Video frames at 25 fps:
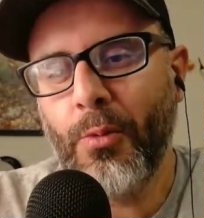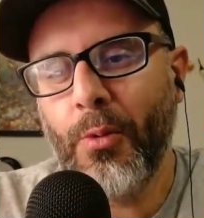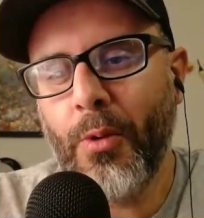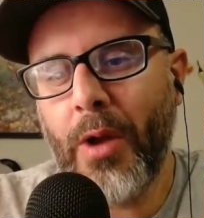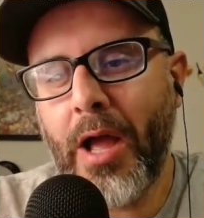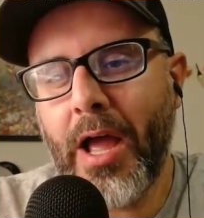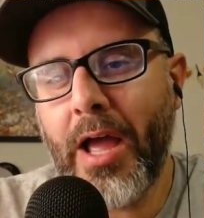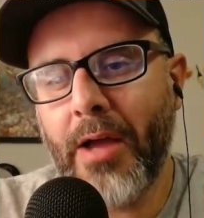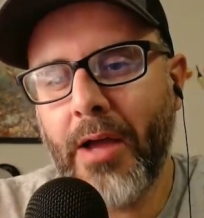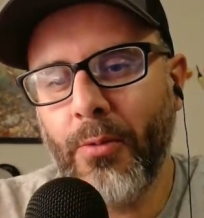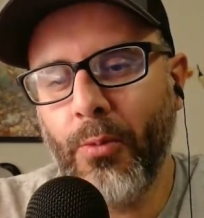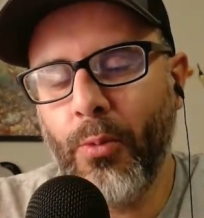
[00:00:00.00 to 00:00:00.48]

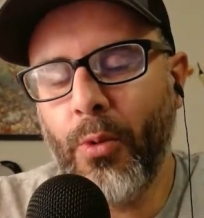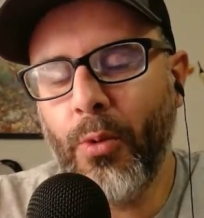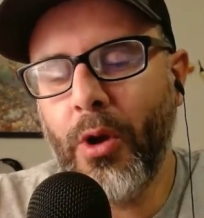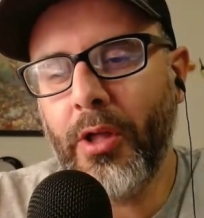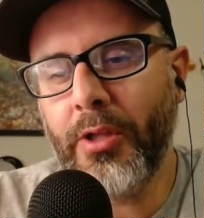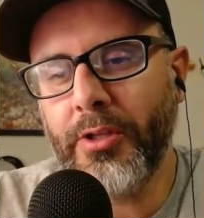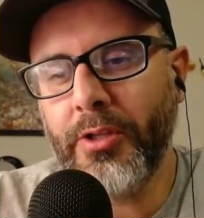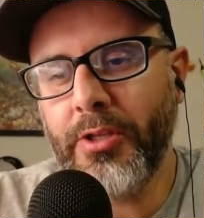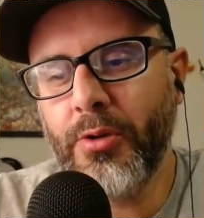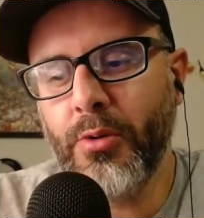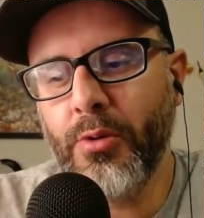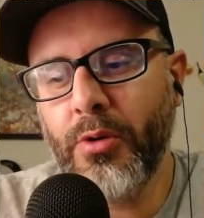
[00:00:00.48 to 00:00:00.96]
well,
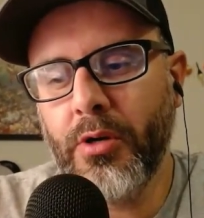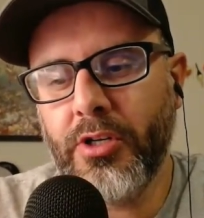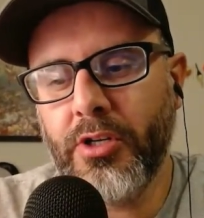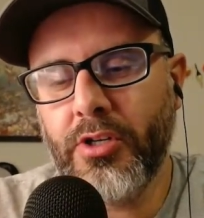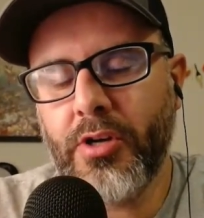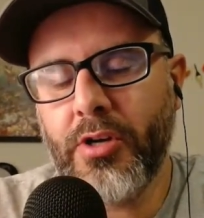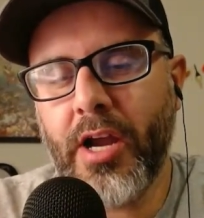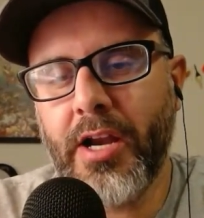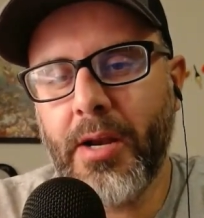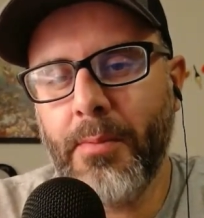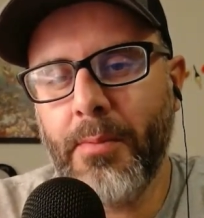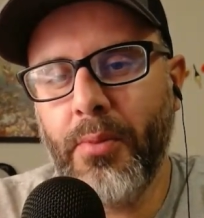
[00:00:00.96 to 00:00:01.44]
you were
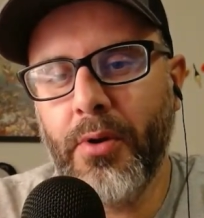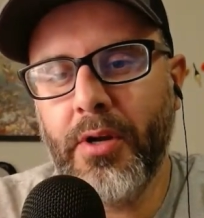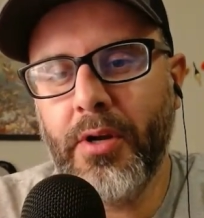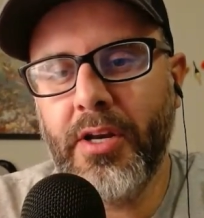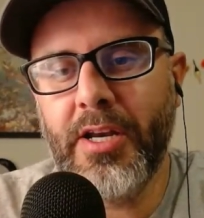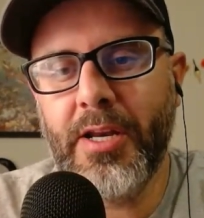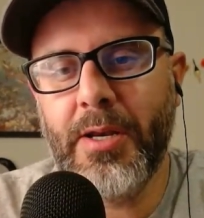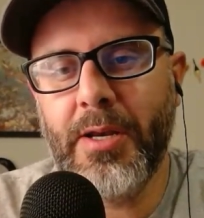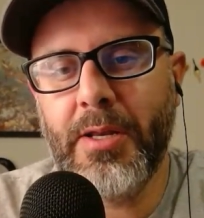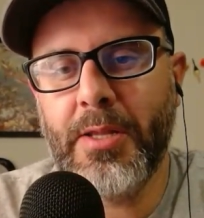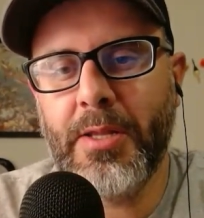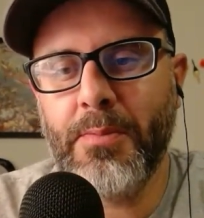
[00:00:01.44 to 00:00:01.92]
trying to put it
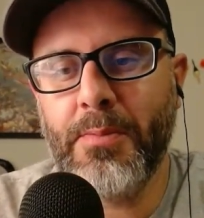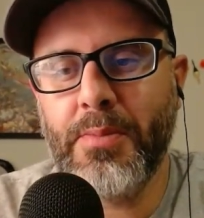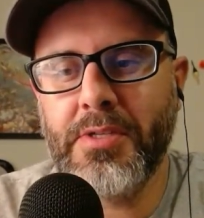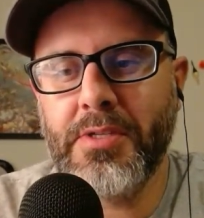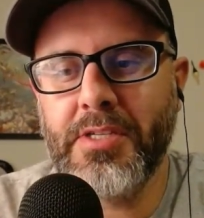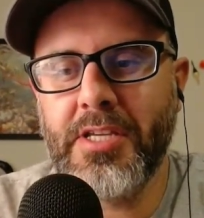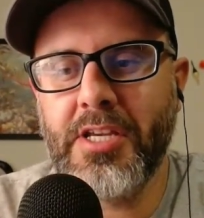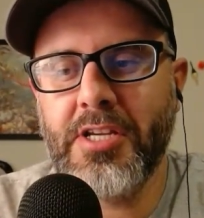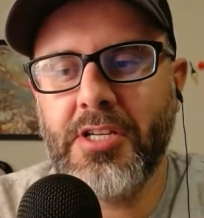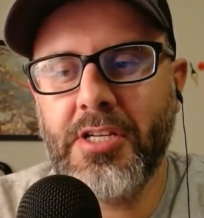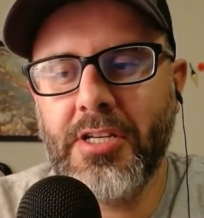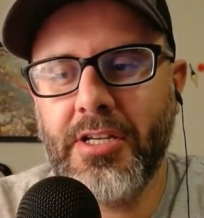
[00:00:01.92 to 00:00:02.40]
into
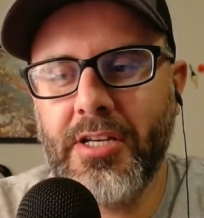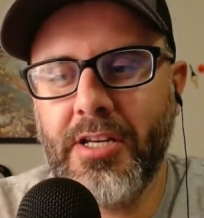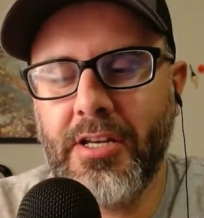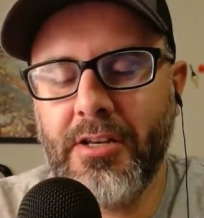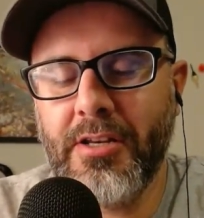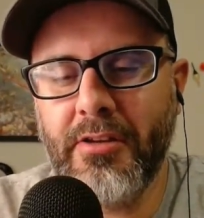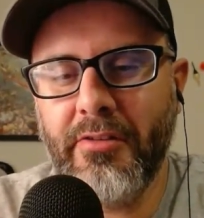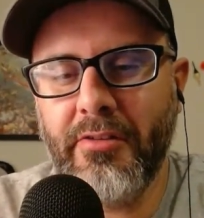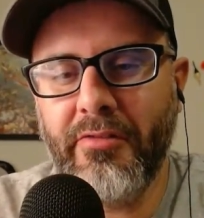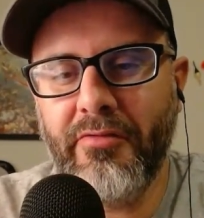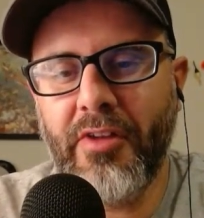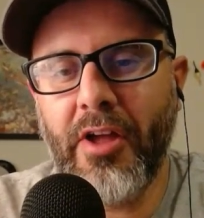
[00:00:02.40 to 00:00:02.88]
position and you
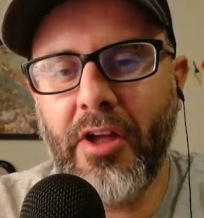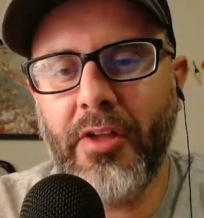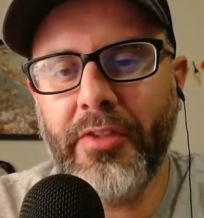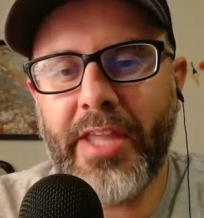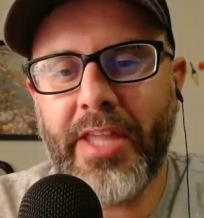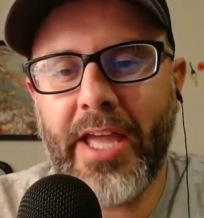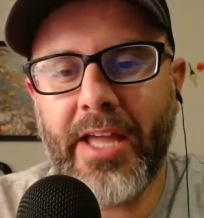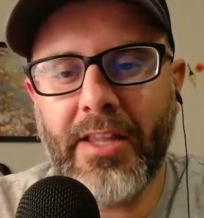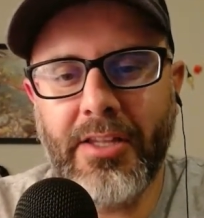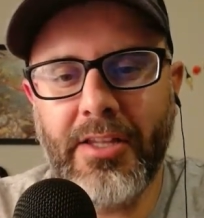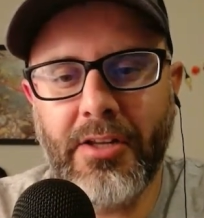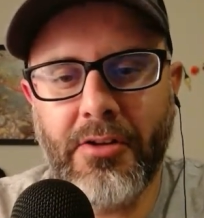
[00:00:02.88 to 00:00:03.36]
felt
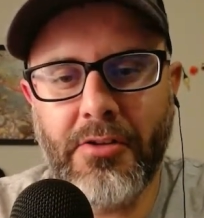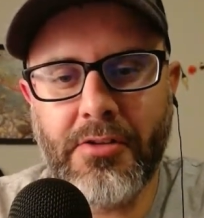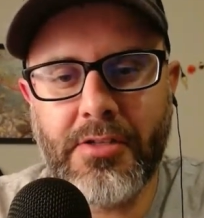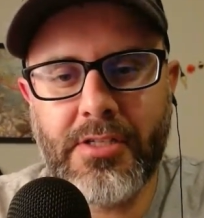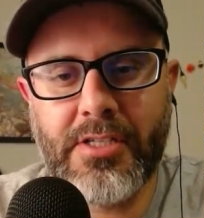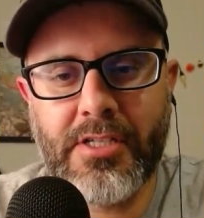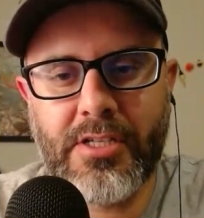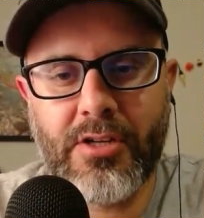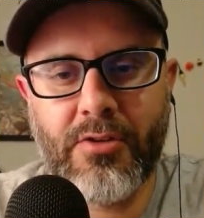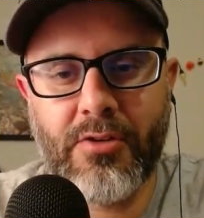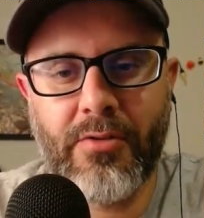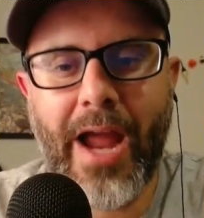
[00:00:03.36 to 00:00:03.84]
that little
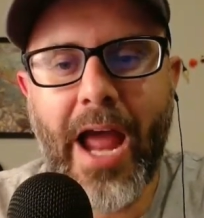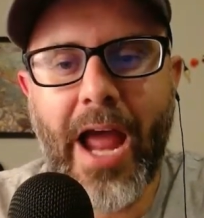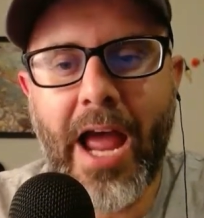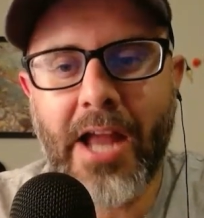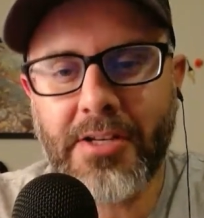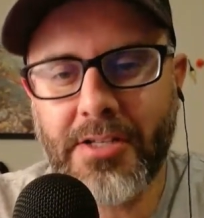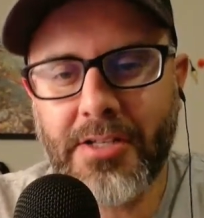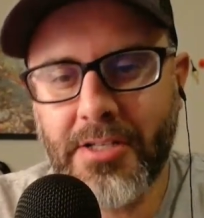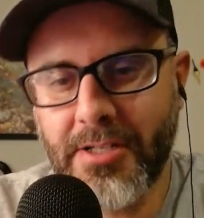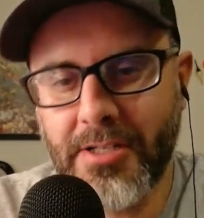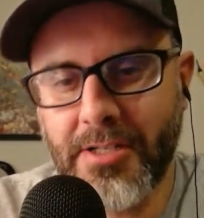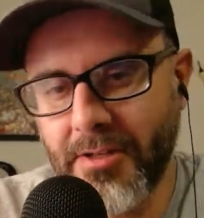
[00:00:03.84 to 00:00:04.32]
scratch
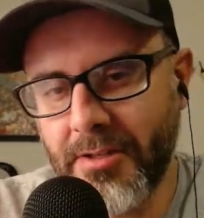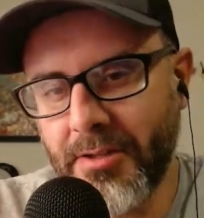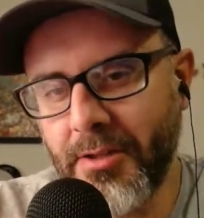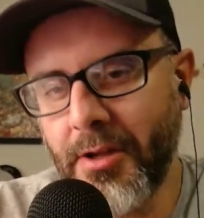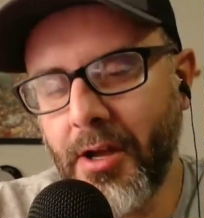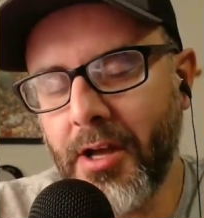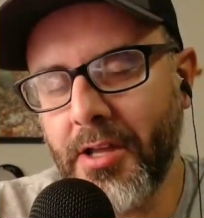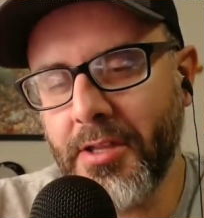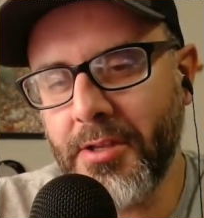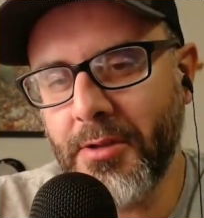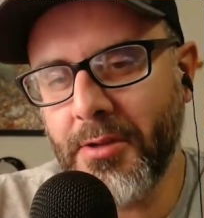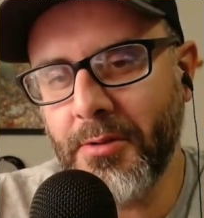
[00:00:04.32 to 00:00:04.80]
and you
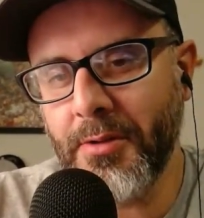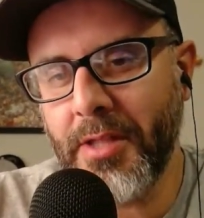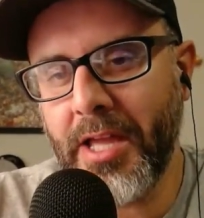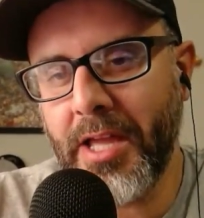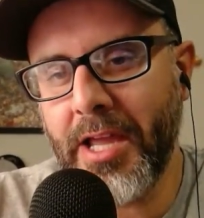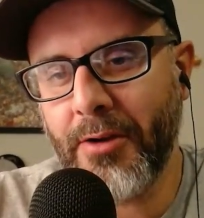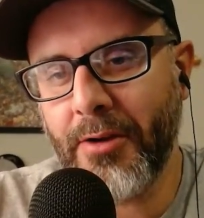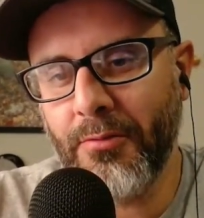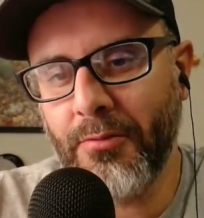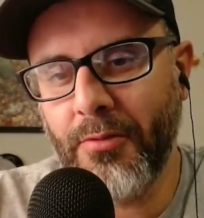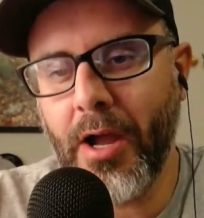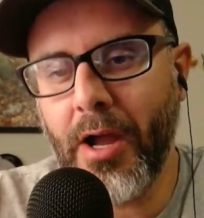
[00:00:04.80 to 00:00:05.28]
thought you like
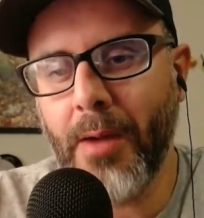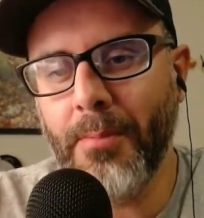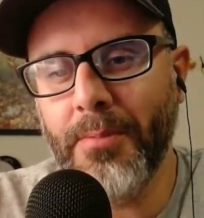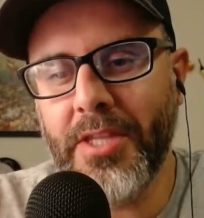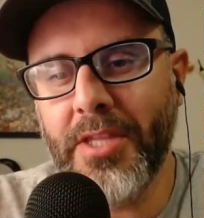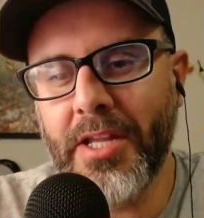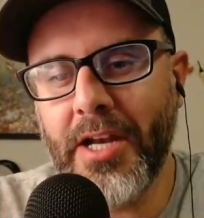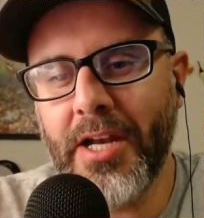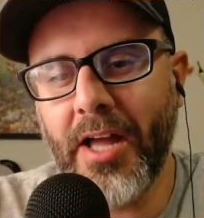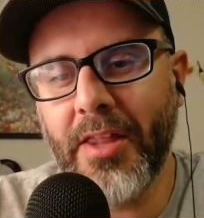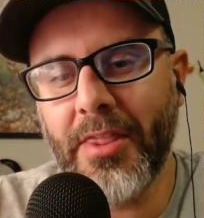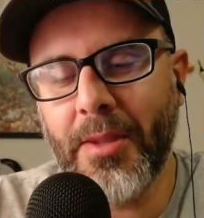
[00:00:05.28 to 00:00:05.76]
rubbed it
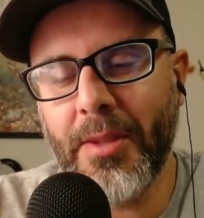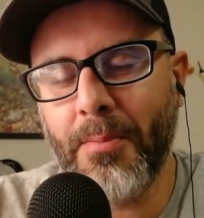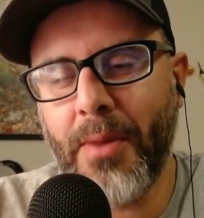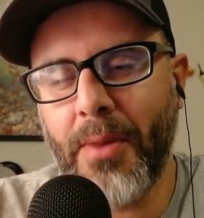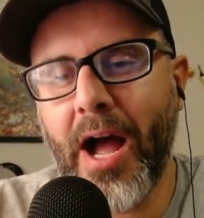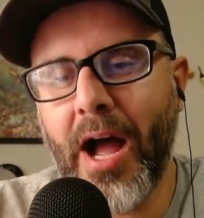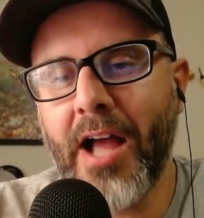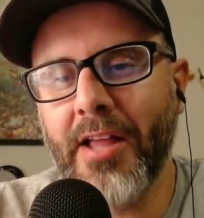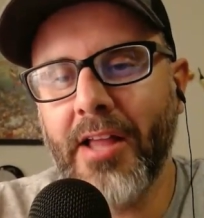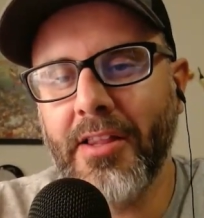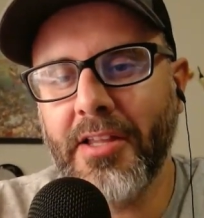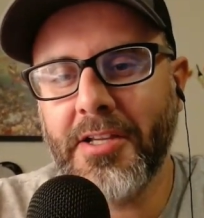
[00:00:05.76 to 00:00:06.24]
on the
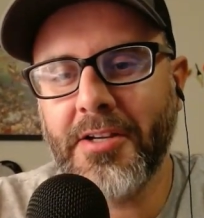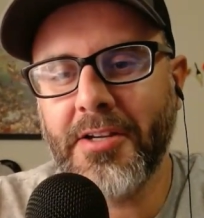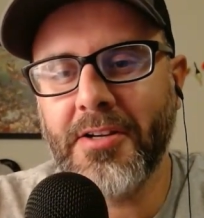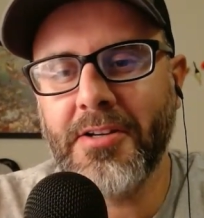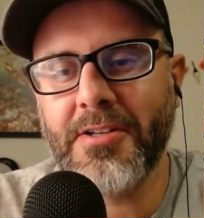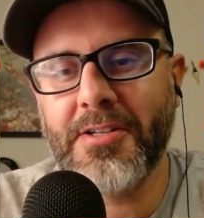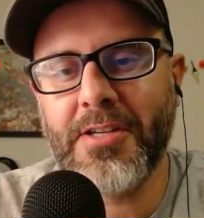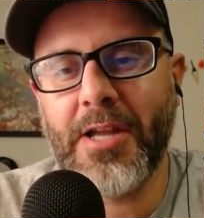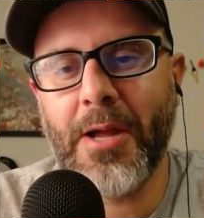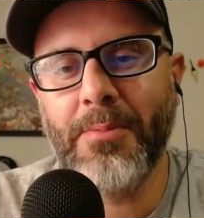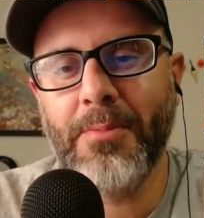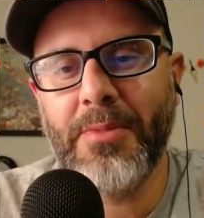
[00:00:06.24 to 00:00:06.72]
piling or
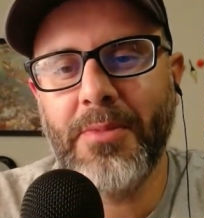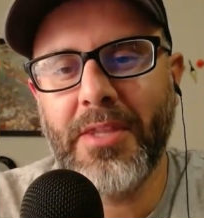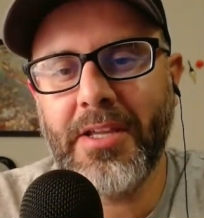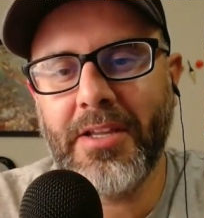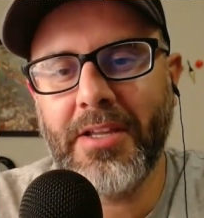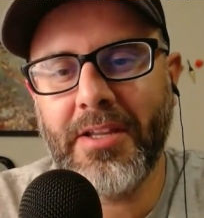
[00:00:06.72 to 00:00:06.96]
something.